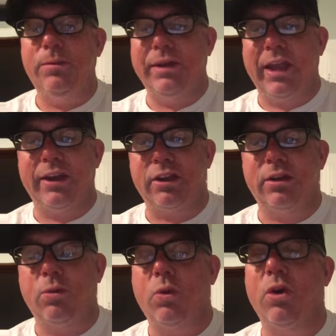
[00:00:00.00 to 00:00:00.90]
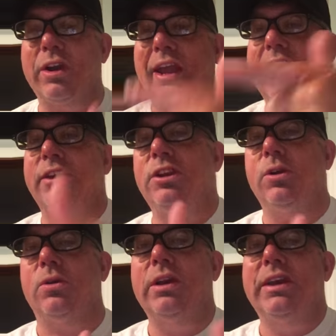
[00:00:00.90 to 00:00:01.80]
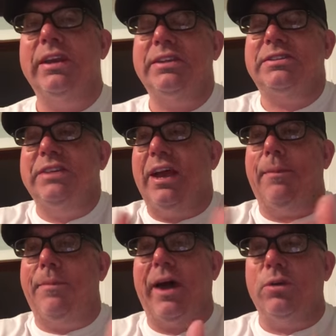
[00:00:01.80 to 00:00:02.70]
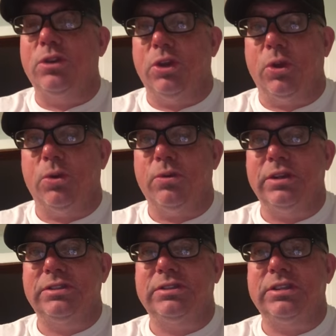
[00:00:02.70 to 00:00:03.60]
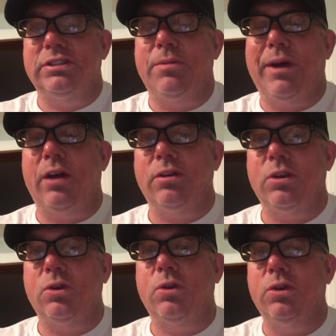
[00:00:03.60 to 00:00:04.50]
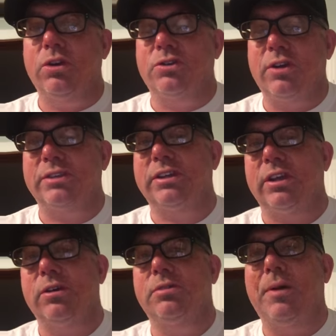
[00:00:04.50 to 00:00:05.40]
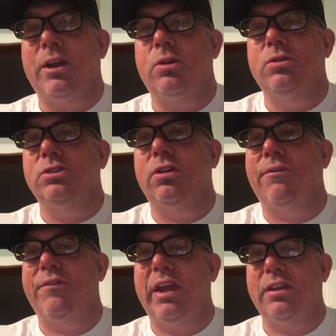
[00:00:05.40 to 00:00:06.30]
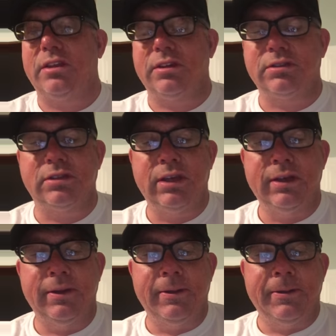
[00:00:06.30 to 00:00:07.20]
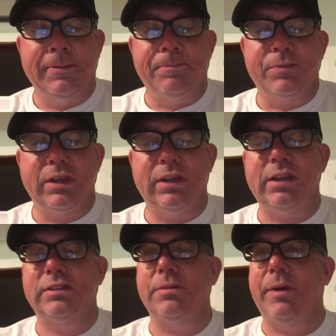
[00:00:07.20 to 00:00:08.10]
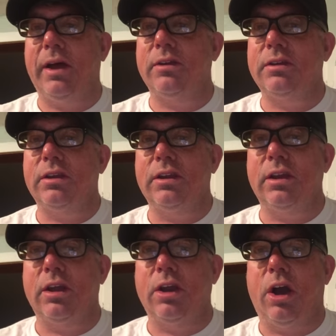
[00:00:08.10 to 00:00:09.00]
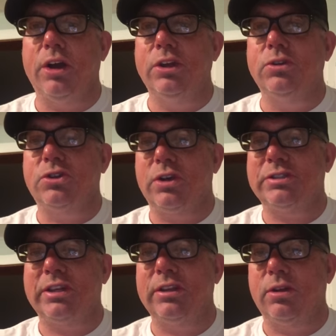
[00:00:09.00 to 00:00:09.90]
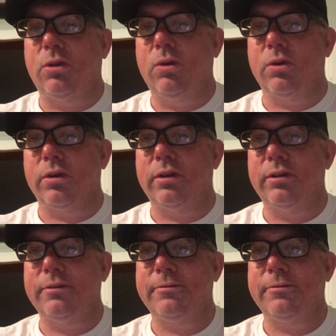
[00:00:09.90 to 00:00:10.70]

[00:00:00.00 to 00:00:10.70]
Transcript: who began a good work in you. It's not about you, it's, it's about who you're trusting, it's about who your faith is. It, it's about, are you trusting the Lord